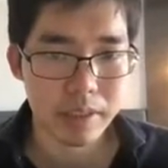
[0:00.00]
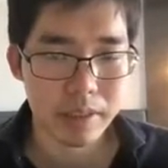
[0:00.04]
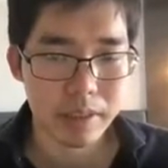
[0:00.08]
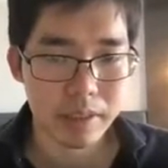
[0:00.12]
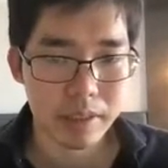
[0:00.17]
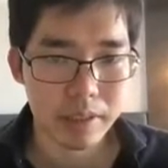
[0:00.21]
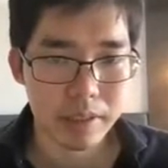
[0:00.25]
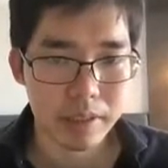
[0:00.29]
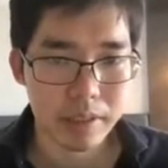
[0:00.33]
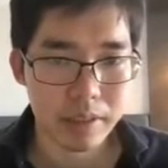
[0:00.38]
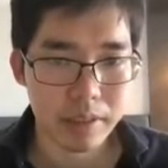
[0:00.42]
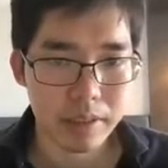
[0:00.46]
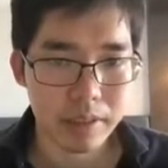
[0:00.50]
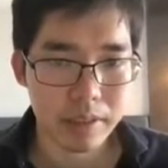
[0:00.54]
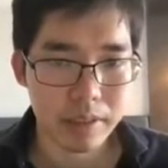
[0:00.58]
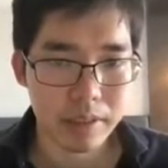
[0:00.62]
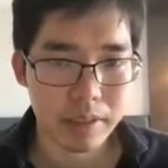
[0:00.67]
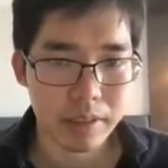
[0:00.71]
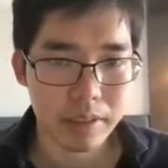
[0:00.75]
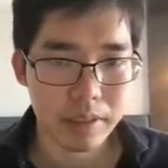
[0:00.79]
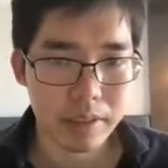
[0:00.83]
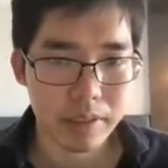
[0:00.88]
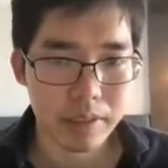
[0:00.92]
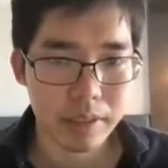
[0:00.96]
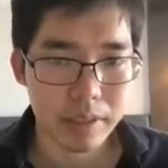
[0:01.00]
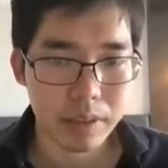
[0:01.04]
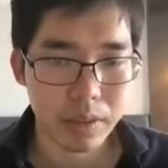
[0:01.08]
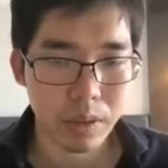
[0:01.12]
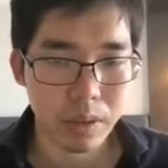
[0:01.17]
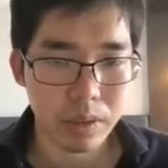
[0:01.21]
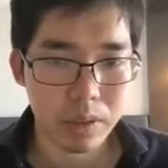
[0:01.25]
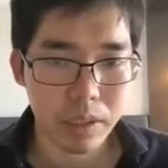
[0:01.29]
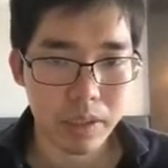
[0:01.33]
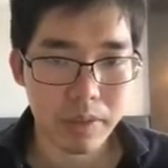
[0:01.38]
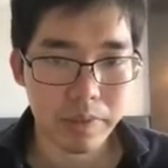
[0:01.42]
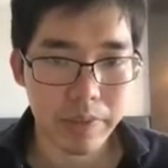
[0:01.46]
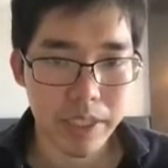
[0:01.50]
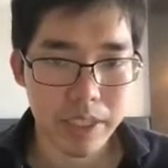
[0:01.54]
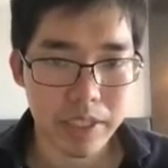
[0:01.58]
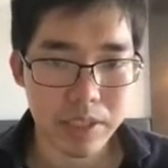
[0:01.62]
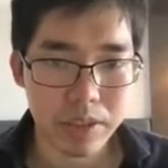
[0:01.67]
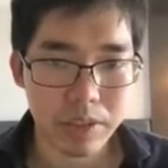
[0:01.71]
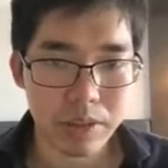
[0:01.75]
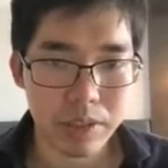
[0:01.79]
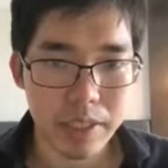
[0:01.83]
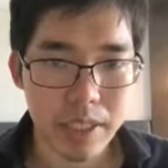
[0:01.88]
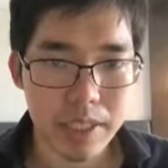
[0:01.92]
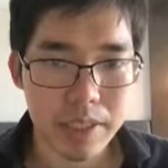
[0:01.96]
the total
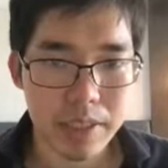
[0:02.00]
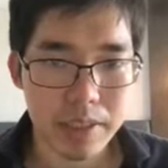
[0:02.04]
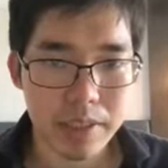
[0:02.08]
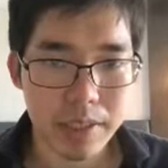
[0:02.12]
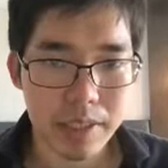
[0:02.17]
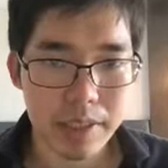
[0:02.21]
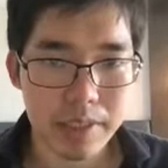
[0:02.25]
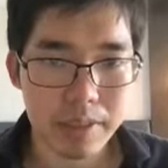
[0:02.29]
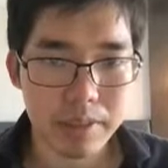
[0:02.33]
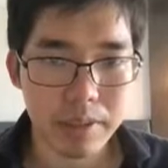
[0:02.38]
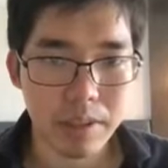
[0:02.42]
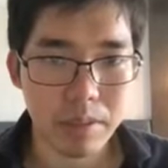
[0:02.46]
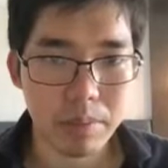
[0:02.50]
variation distance